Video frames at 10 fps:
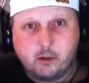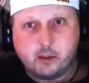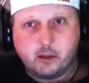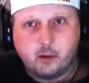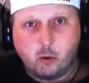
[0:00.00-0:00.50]

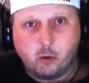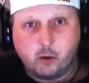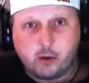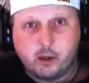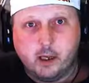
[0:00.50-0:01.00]

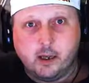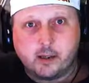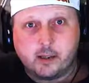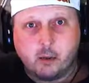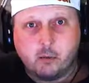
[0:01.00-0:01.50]
horn
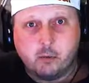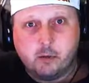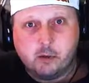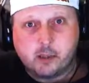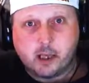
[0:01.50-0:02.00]
that will
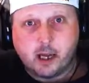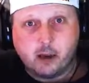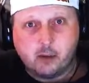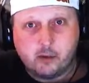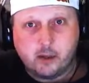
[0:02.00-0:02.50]
boost the
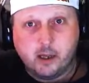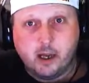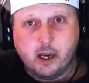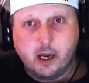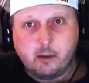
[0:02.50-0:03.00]
health
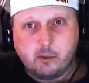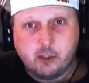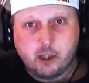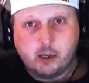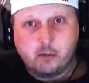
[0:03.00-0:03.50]
and
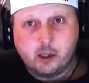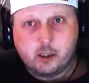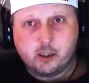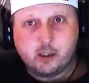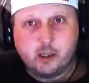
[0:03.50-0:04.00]

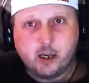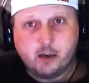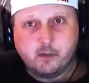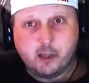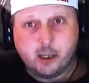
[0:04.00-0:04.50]
regeneration of
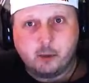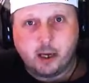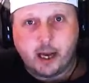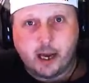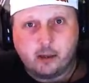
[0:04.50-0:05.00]
nearby
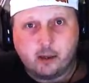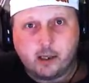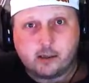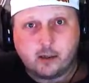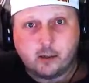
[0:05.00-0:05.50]
allies
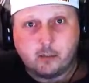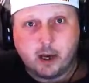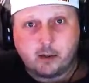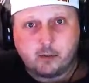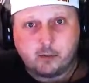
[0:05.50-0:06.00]
on the
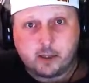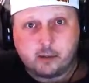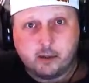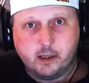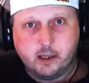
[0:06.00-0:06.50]
battlefield.
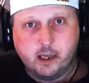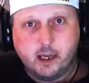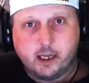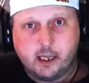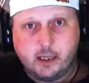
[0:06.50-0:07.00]

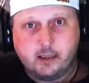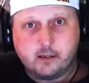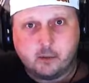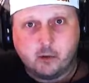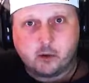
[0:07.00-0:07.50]
He is the
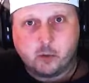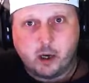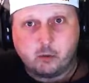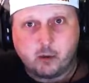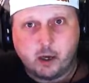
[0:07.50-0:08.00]
most
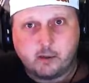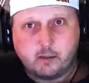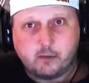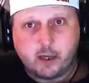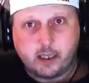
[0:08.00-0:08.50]
well-rounded
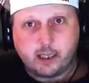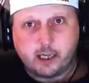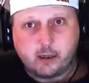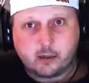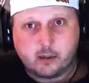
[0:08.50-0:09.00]
fighting
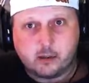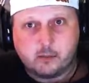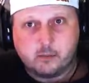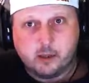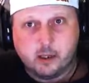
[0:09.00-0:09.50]
character.
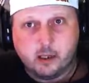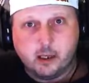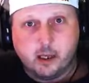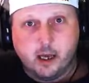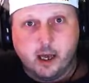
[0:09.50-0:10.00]

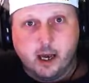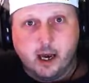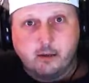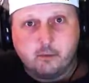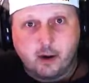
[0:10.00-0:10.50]

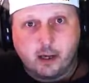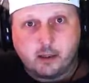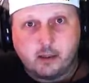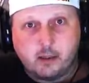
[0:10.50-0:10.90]
And finally, the